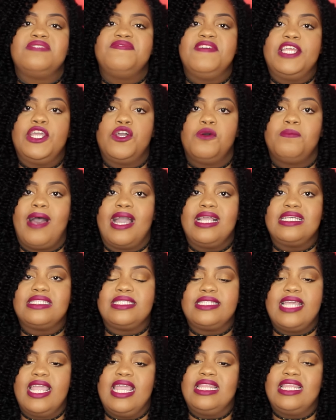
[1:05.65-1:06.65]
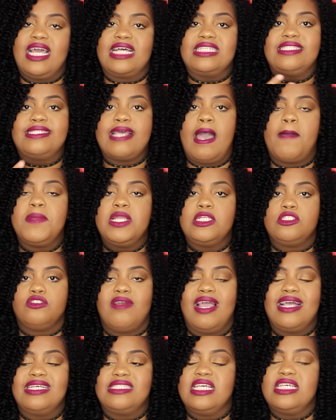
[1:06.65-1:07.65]
this video by saying that Sammy
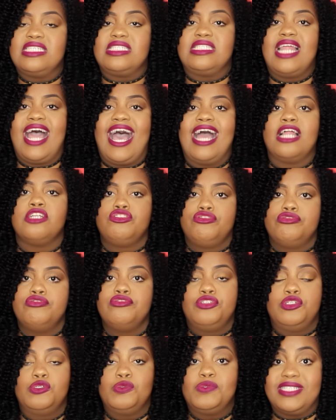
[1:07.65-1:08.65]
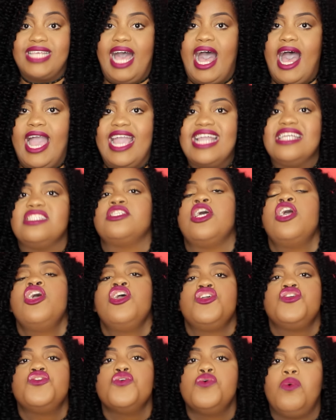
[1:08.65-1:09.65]
dress is not true to size.
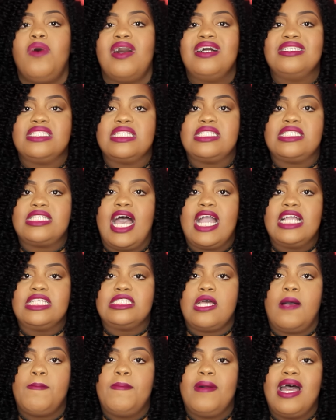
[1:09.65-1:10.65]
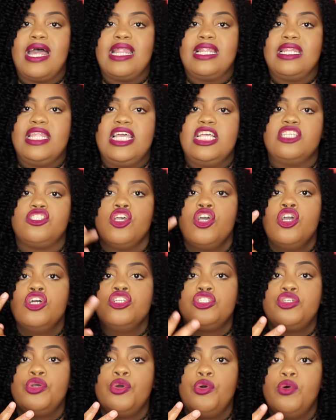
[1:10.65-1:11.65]
You want to size up at least
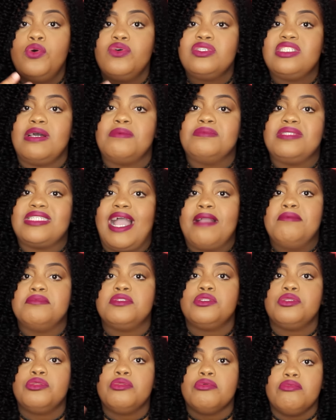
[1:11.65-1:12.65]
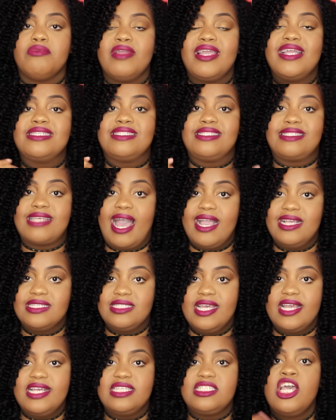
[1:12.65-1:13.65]
two, sometimes three
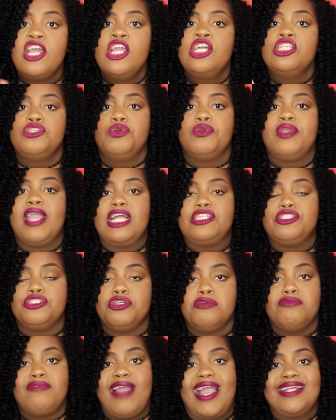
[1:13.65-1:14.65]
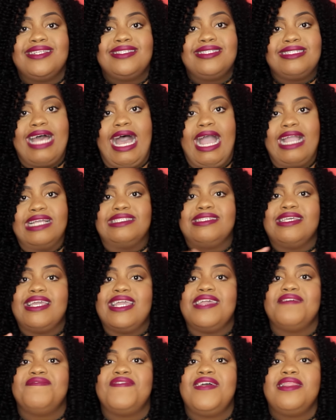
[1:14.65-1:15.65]
sizes to get your right size.
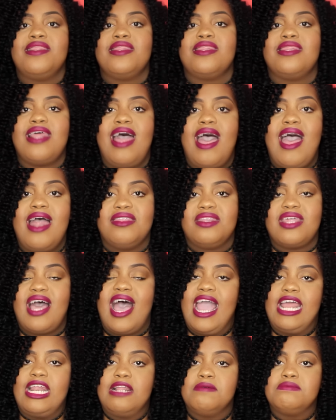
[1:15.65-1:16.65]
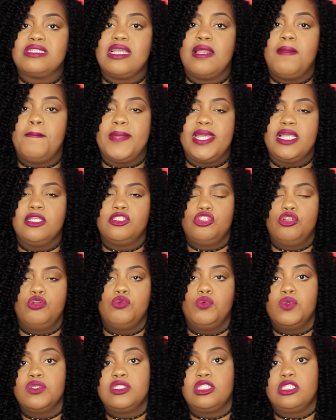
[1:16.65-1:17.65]
Even then, the items can be
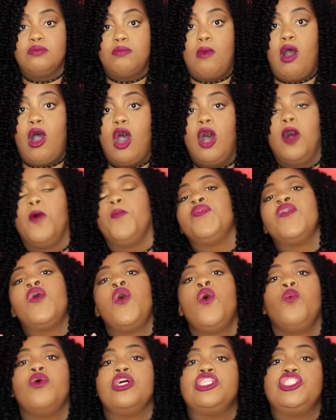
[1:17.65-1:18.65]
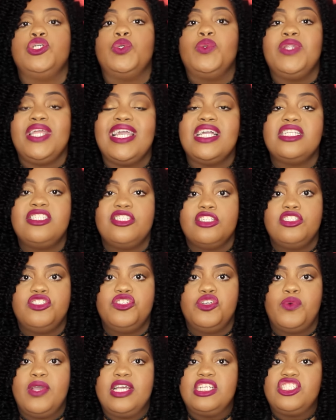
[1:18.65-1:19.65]
too small. What you need to
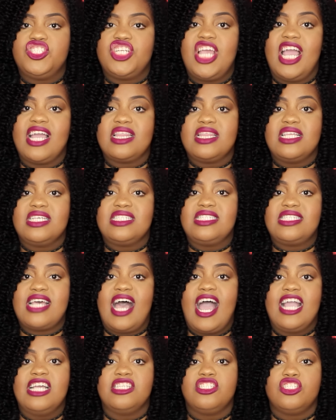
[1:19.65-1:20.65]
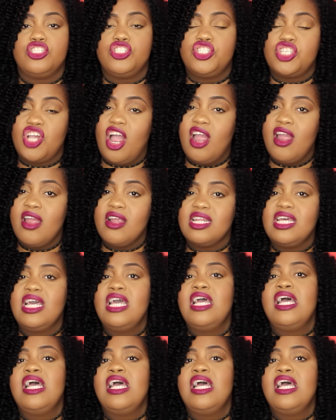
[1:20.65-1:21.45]
do is check the size chart.